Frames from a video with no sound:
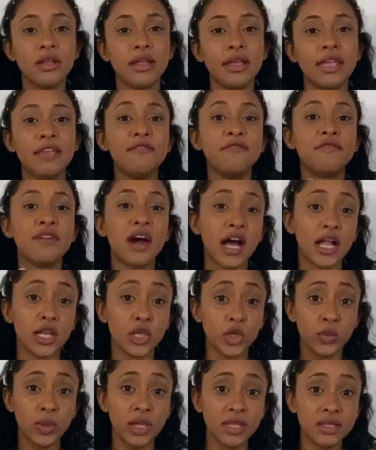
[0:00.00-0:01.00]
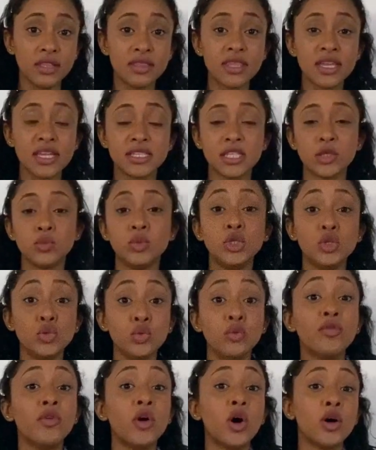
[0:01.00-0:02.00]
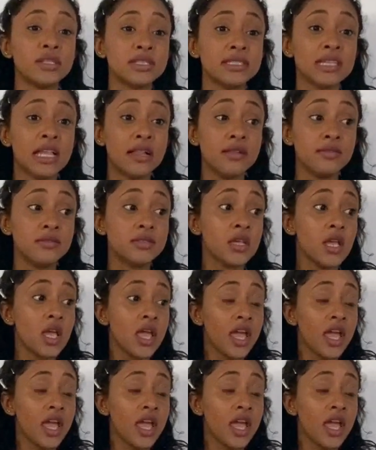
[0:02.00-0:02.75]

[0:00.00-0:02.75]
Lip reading: evaluate the things that we do for ourselves